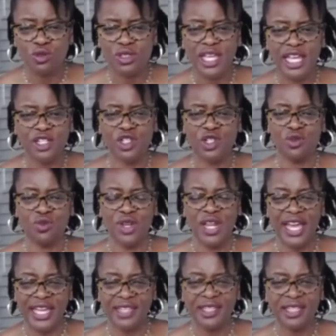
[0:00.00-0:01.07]
June 9th.
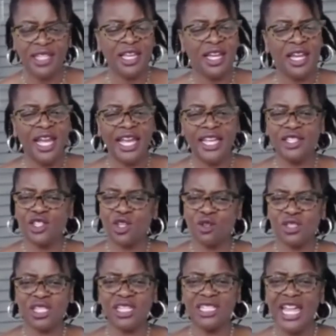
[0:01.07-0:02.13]
And so it's a
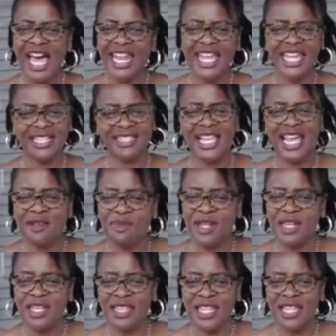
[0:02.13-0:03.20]
lot of excitement in
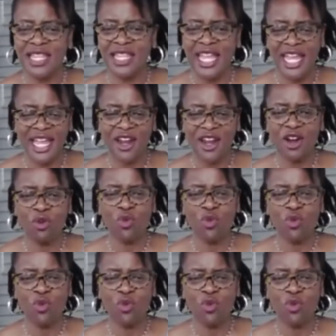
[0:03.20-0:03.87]
the air. We're